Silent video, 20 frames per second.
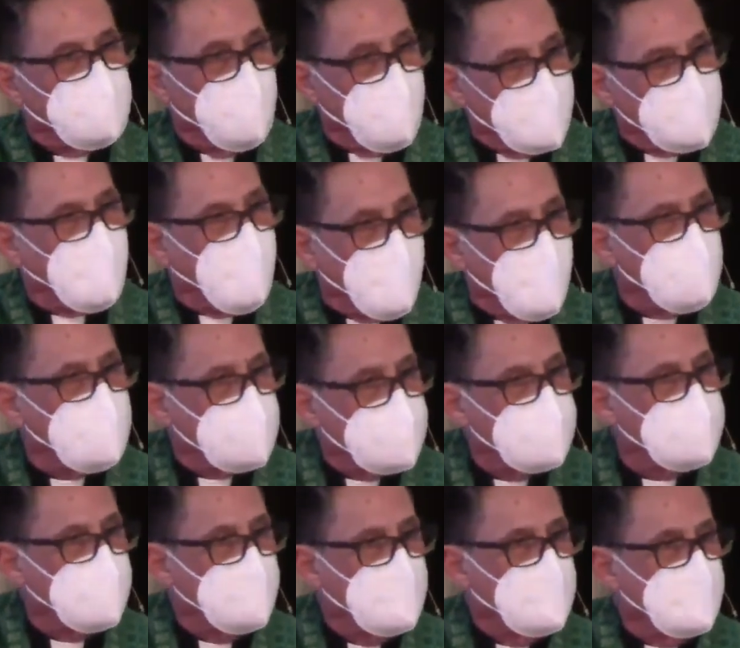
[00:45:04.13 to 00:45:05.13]
widow
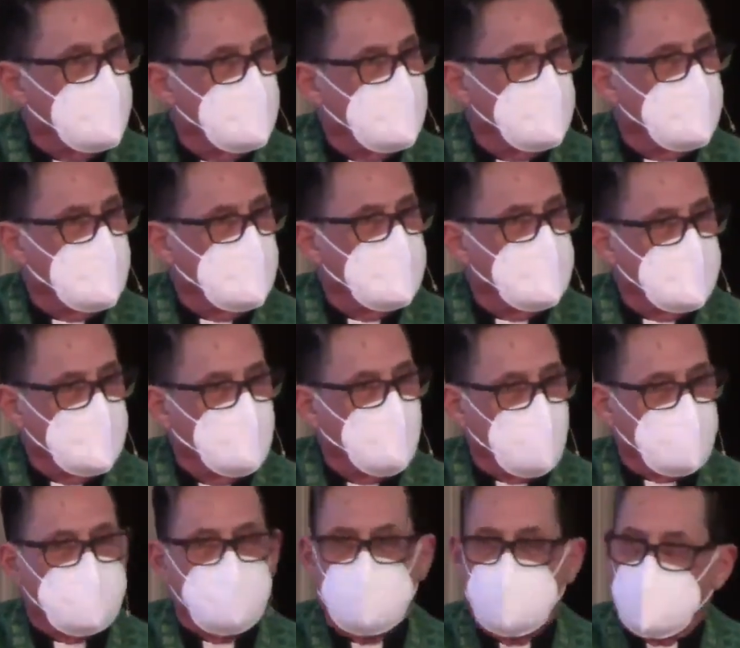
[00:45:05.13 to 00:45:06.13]

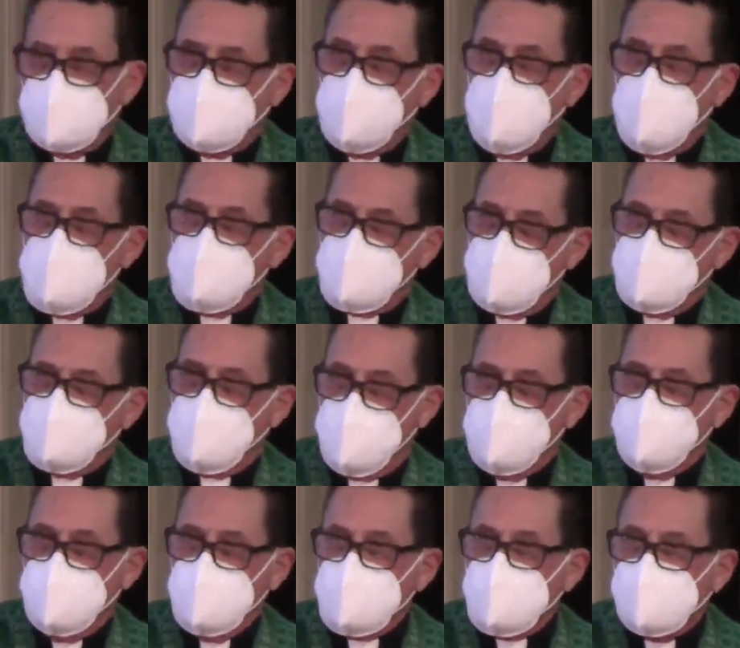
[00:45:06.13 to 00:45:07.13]
working the cash at
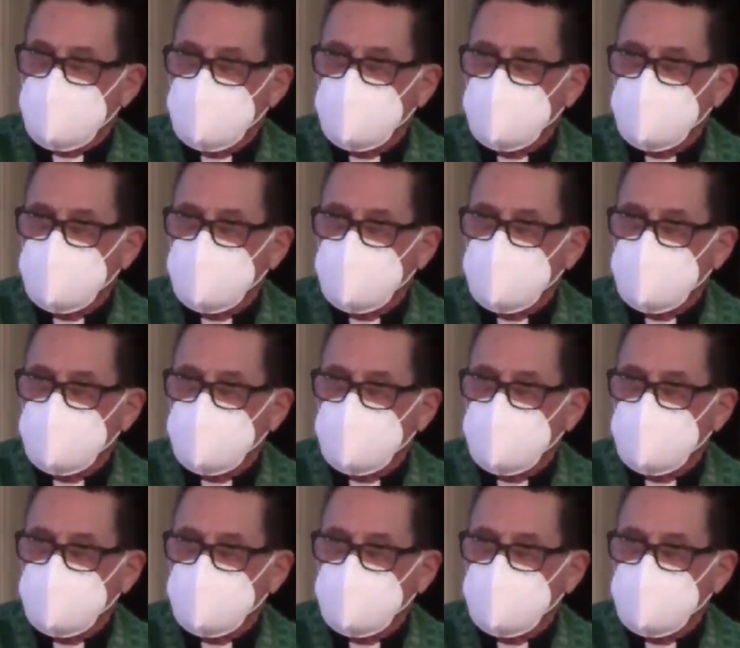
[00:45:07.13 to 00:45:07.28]
Timmy's.